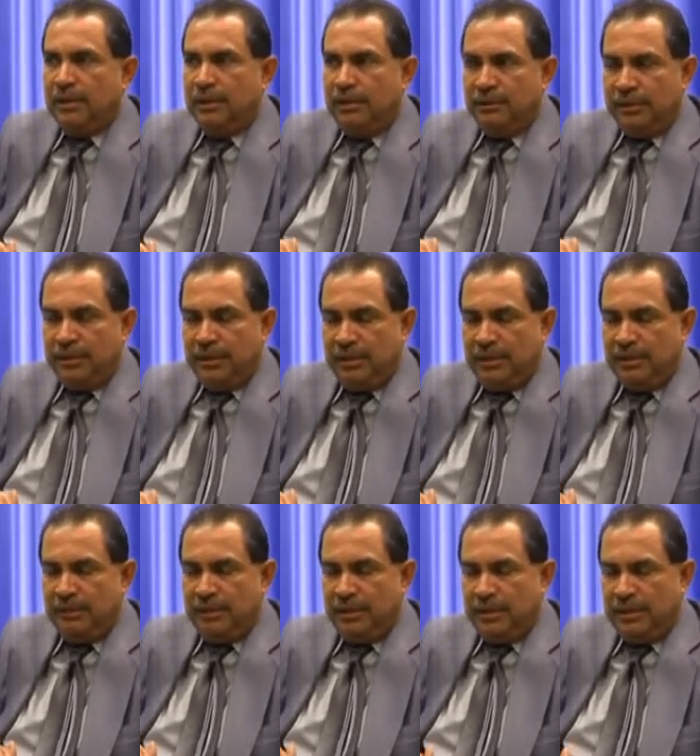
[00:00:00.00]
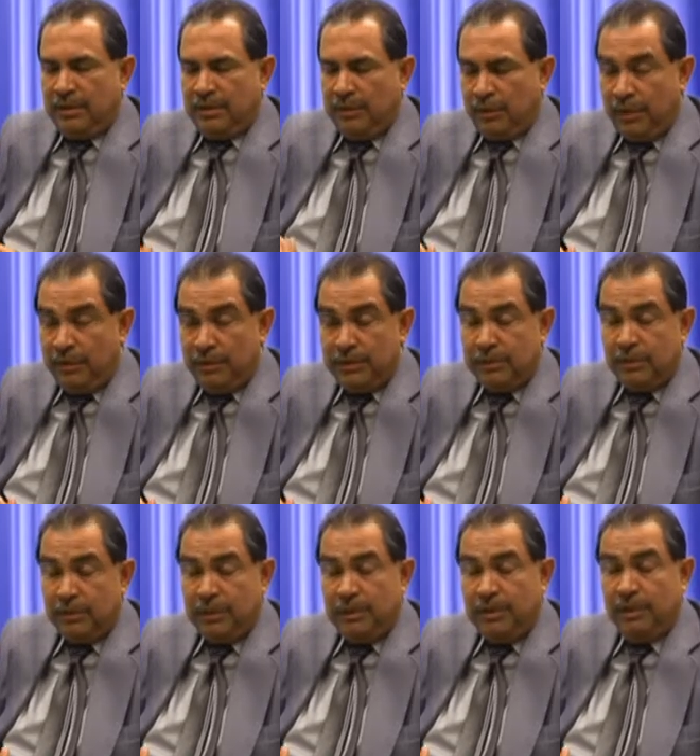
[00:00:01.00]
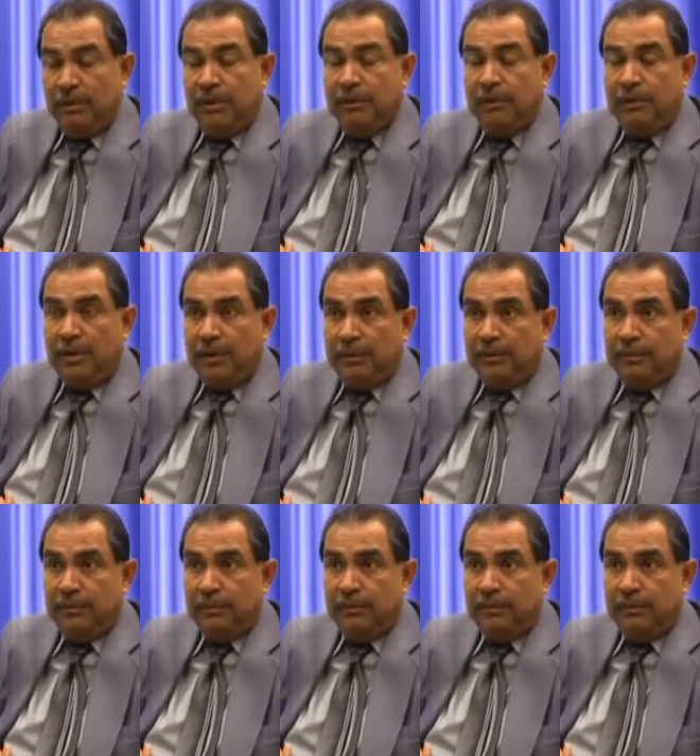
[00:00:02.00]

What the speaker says: there's a grievance or a union grievance file,